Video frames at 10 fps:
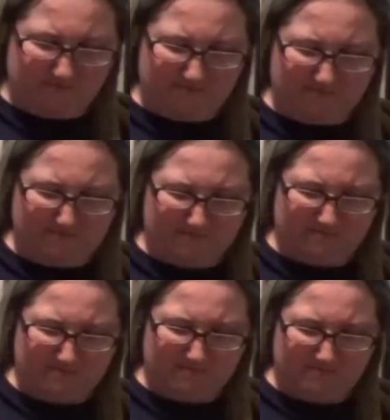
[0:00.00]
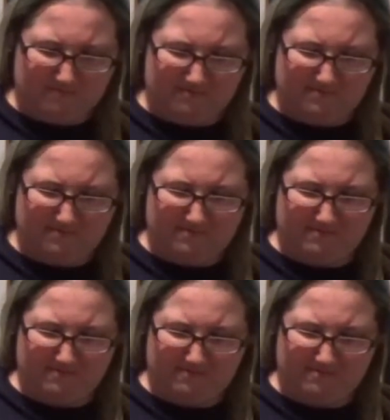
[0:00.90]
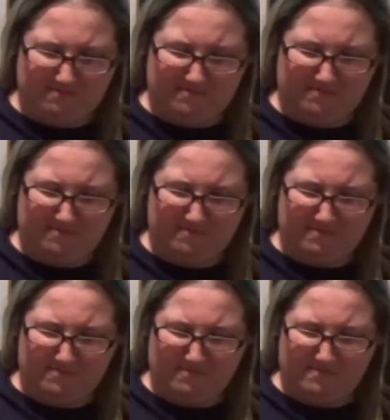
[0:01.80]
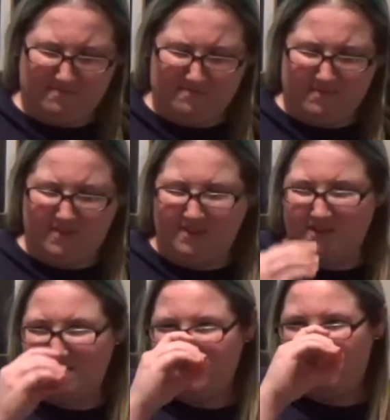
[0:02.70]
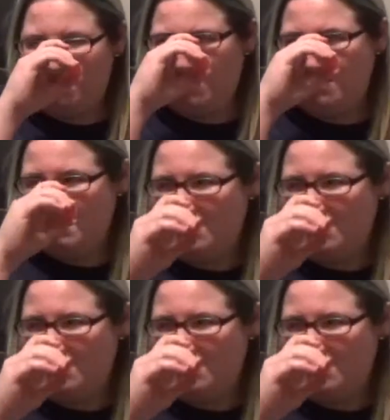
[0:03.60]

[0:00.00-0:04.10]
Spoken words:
This person isn't speaking.